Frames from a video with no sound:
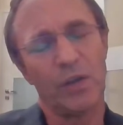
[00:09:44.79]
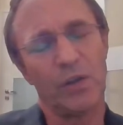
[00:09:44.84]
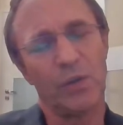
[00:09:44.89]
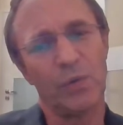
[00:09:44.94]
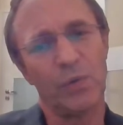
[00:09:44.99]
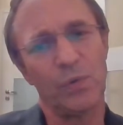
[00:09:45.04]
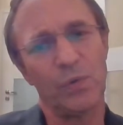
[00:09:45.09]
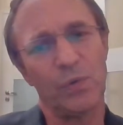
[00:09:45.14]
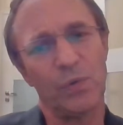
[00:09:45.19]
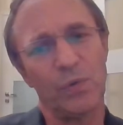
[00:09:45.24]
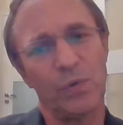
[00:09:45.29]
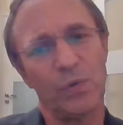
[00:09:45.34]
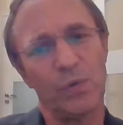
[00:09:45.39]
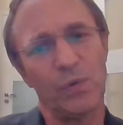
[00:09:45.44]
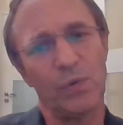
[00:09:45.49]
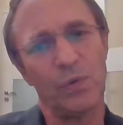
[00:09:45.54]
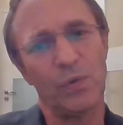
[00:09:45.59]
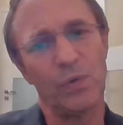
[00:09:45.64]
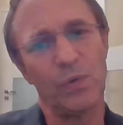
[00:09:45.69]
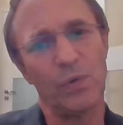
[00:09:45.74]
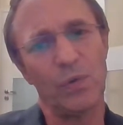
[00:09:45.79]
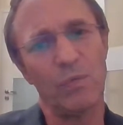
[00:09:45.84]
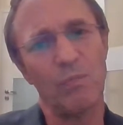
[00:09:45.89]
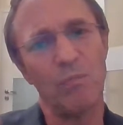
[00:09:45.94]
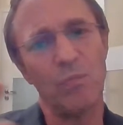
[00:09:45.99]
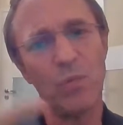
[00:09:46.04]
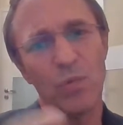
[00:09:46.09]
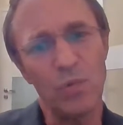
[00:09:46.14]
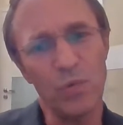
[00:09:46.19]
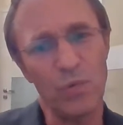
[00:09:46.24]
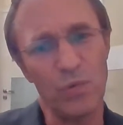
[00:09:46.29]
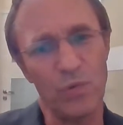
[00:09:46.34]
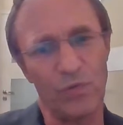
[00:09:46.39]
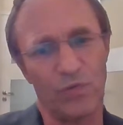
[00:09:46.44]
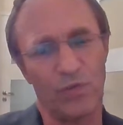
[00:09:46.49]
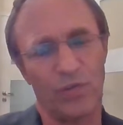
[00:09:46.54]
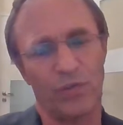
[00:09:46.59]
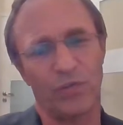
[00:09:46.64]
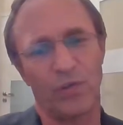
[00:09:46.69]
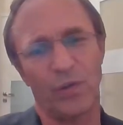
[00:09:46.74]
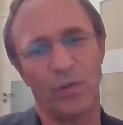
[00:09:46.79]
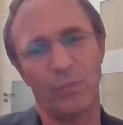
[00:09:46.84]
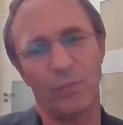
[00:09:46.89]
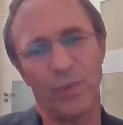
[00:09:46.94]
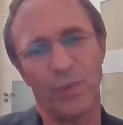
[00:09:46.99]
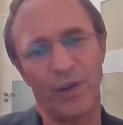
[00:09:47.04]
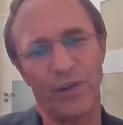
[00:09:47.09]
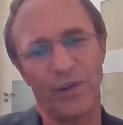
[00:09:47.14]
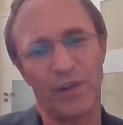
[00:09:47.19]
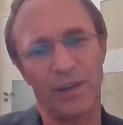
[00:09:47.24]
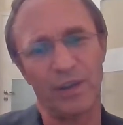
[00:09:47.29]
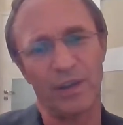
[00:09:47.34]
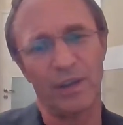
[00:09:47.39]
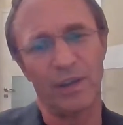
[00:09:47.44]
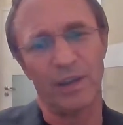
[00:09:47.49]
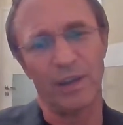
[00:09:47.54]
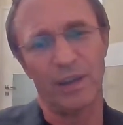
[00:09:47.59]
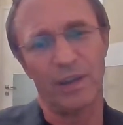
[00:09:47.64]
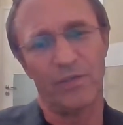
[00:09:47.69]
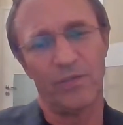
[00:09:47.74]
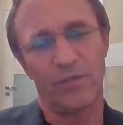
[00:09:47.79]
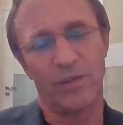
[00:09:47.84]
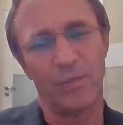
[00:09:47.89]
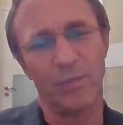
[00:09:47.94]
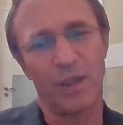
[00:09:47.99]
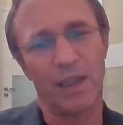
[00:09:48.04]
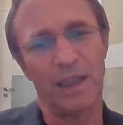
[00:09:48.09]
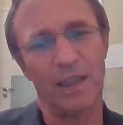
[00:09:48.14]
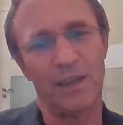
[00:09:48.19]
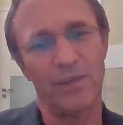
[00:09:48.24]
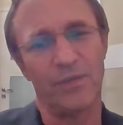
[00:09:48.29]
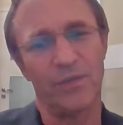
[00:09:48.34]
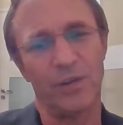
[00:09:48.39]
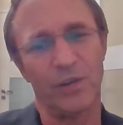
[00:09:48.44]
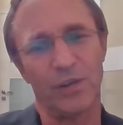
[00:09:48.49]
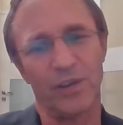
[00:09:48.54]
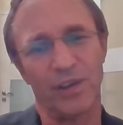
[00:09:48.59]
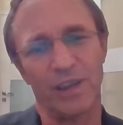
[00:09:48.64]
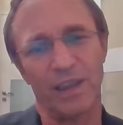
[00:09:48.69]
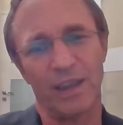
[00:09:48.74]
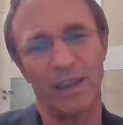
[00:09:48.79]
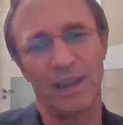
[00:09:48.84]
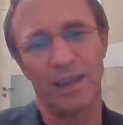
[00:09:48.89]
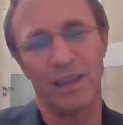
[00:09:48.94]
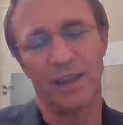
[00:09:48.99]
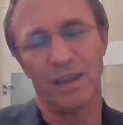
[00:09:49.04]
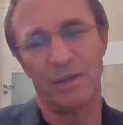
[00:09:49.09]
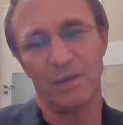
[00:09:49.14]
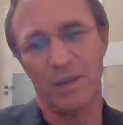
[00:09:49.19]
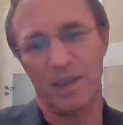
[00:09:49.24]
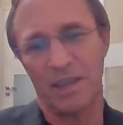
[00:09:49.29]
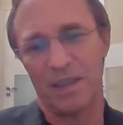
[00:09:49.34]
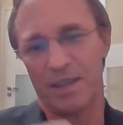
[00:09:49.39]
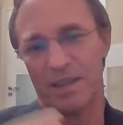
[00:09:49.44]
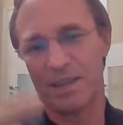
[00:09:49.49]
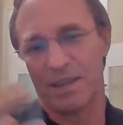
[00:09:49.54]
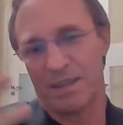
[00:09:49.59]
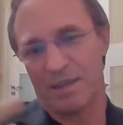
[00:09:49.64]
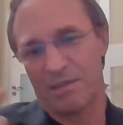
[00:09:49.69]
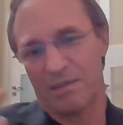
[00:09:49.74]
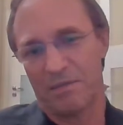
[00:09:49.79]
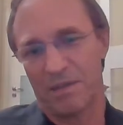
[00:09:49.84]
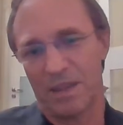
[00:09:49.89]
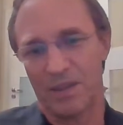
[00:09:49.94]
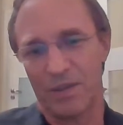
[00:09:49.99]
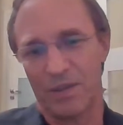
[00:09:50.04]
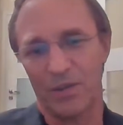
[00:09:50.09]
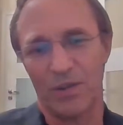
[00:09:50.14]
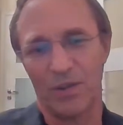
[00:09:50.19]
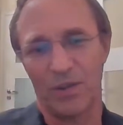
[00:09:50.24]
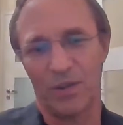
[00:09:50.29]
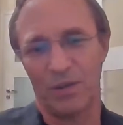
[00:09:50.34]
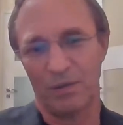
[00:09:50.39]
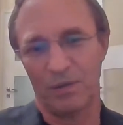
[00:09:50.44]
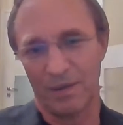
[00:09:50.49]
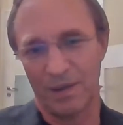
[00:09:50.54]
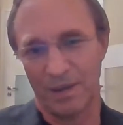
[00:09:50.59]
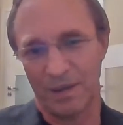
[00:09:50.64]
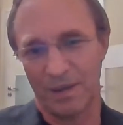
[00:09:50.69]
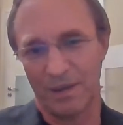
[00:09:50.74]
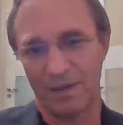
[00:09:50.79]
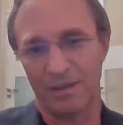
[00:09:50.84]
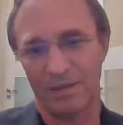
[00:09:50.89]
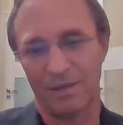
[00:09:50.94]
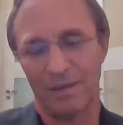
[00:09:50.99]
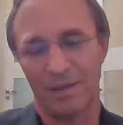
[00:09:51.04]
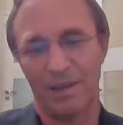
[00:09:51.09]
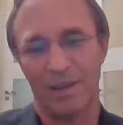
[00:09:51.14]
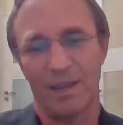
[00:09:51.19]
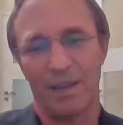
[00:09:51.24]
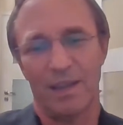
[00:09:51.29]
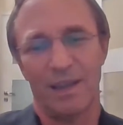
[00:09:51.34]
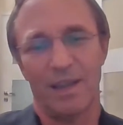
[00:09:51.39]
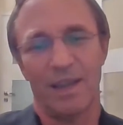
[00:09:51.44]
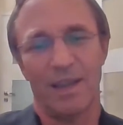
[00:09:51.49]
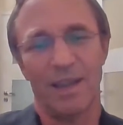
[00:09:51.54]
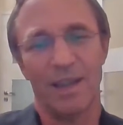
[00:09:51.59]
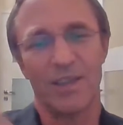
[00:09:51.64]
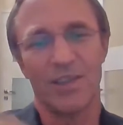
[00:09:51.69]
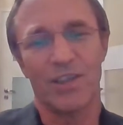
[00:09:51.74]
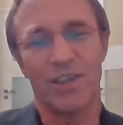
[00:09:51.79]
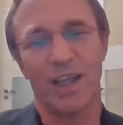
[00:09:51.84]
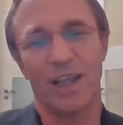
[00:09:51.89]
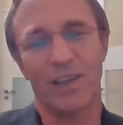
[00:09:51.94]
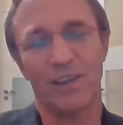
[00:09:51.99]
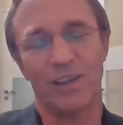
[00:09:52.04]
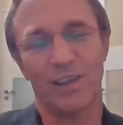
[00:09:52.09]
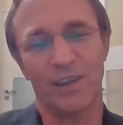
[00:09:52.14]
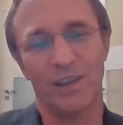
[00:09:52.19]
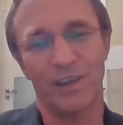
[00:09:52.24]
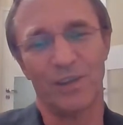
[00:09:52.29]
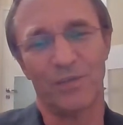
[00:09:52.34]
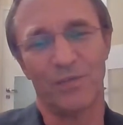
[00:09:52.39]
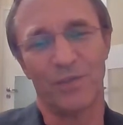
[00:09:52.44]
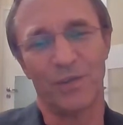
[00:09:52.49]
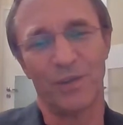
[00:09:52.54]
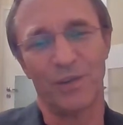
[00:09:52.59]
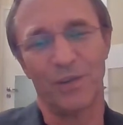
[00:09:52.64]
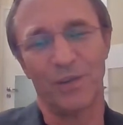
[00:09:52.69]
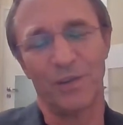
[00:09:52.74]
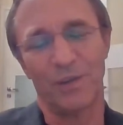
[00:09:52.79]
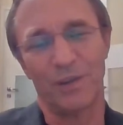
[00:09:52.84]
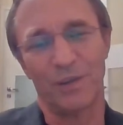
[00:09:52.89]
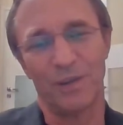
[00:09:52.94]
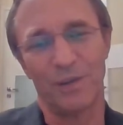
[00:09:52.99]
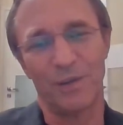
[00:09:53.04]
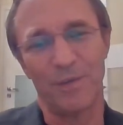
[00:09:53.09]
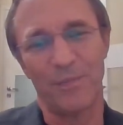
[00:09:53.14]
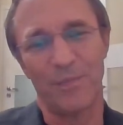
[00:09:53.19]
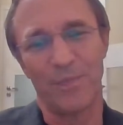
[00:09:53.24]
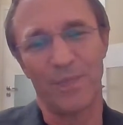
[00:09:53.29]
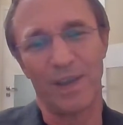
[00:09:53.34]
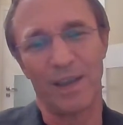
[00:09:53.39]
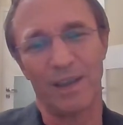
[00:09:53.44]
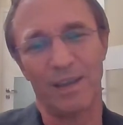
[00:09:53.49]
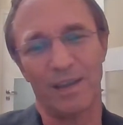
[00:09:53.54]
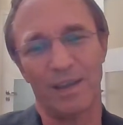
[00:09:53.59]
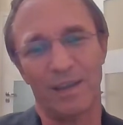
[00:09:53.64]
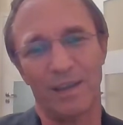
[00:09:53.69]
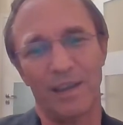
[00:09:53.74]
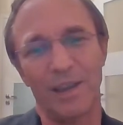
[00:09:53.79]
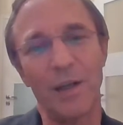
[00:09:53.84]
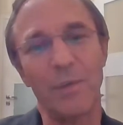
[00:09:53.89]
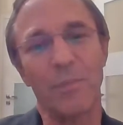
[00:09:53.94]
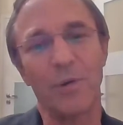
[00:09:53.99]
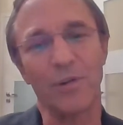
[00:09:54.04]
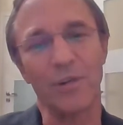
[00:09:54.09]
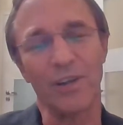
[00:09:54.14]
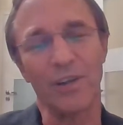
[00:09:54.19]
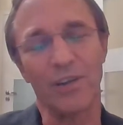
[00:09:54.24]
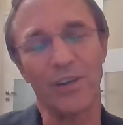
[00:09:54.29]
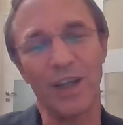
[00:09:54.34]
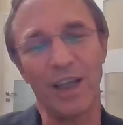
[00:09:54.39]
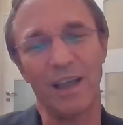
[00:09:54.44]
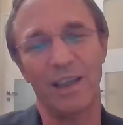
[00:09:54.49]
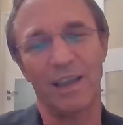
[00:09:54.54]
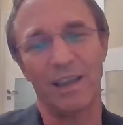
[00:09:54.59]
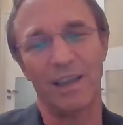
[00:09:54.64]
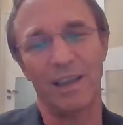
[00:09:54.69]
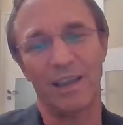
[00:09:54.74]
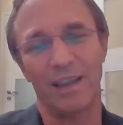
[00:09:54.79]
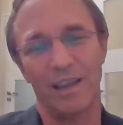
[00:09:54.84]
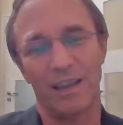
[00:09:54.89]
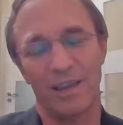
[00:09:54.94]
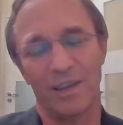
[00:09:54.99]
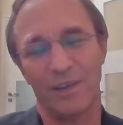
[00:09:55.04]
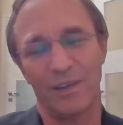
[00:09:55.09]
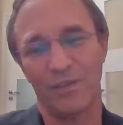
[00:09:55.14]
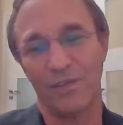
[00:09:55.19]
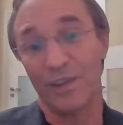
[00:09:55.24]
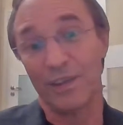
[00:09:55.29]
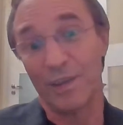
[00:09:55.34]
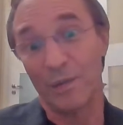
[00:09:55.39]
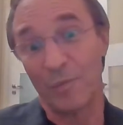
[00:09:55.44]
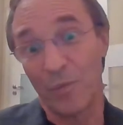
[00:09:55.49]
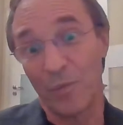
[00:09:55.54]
to move from Berkeley, from California, where is, as you know, a center for liberal thinking of the